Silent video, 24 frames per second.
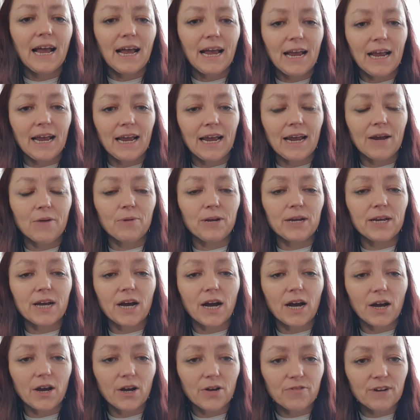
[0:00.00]
Here we
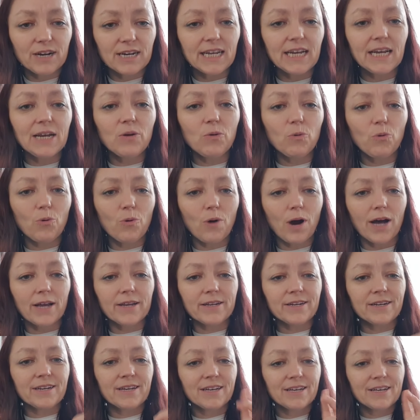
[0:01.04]
go. Ready?
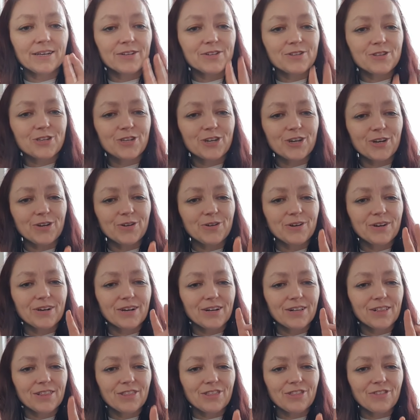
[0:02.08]
1, 2,
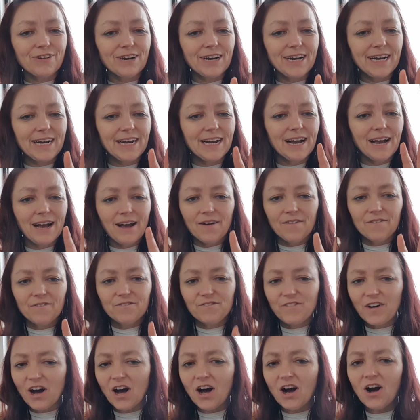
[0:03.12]
3,
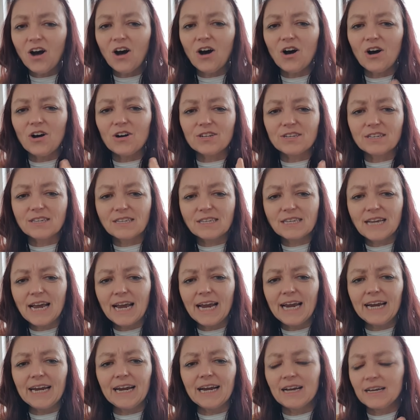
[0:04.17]
4.
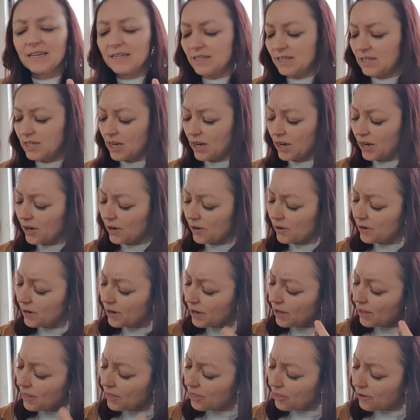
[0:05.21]
C,
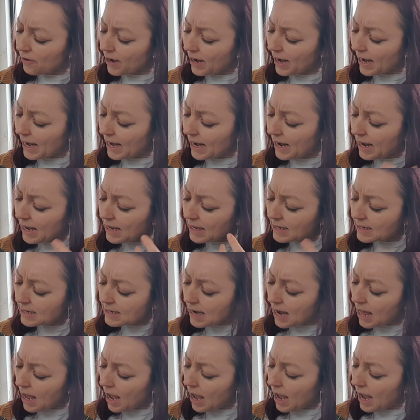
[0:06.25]
2, 3,
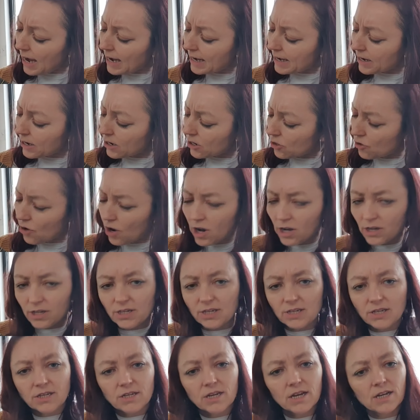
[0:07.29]
slide
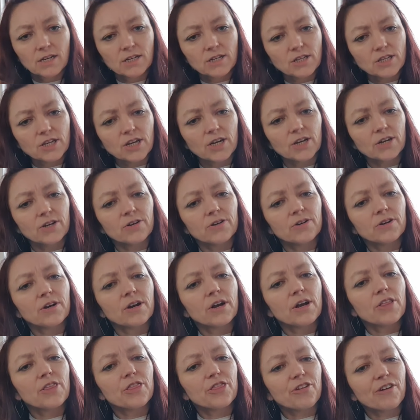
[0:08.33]
across.
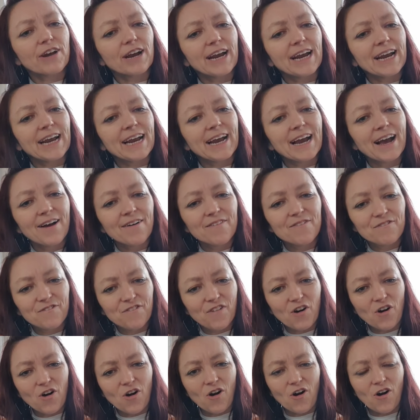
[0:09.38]
2, 3,
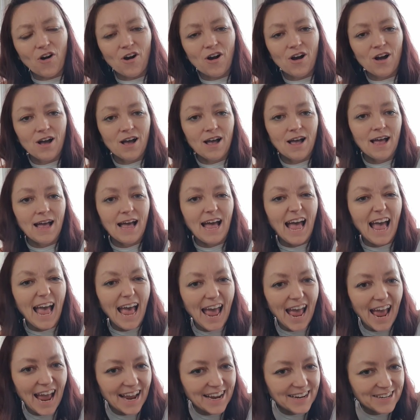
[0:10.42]
4.
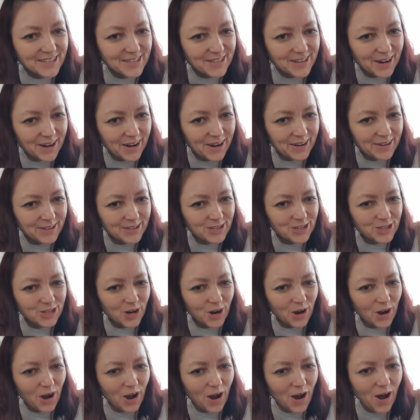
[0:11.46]
Excellent
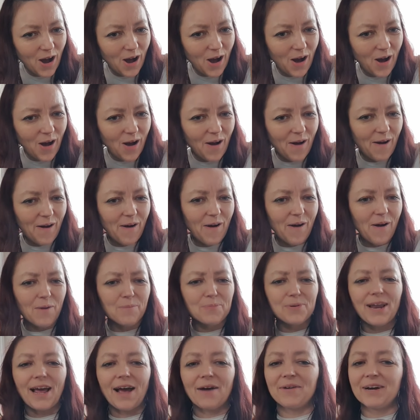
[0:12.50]

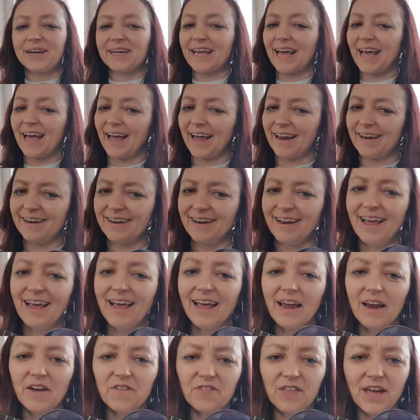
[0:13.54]
job. Now again,
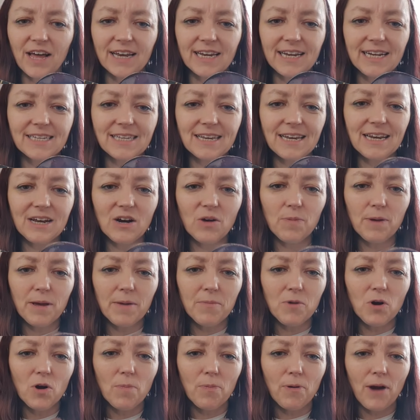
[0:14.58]
if that needs a little bit
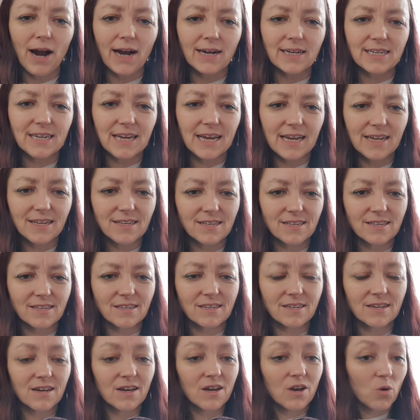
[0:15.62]
more
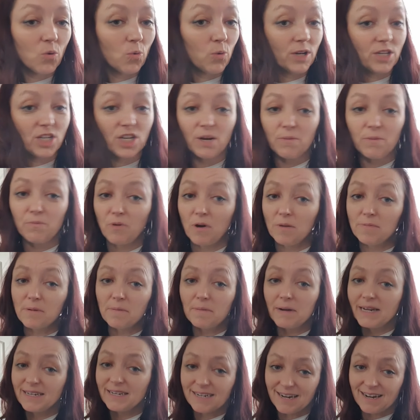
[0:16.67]
practice, which it
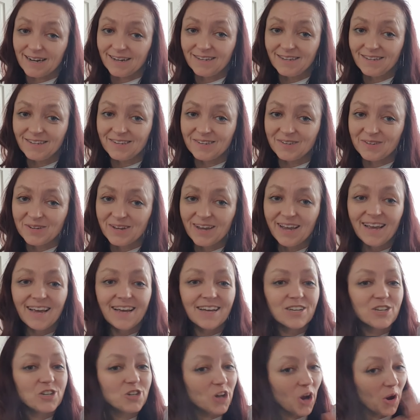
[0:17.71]
probably does,
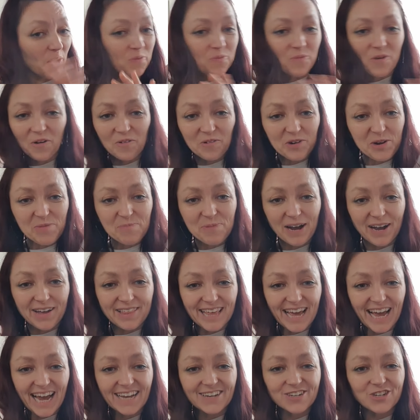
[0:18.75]
don't worry about
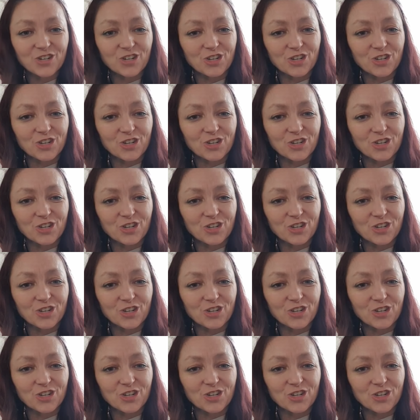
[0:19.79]
that.